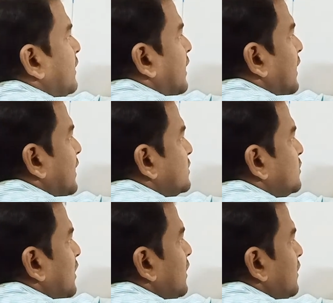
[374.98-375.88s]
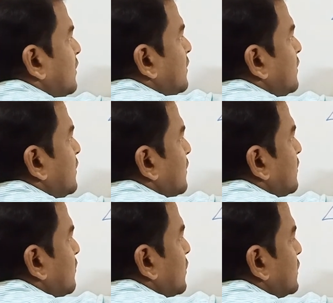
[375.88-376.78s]
Del x1
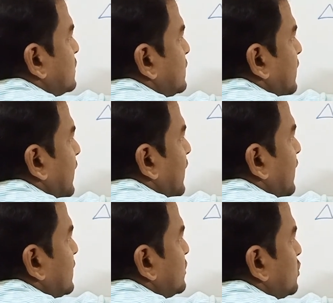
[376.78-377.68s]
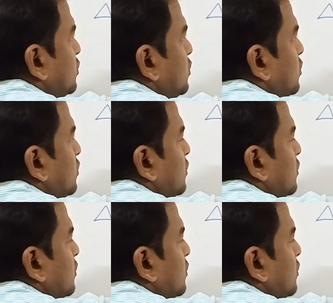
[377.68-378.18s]
plus del x2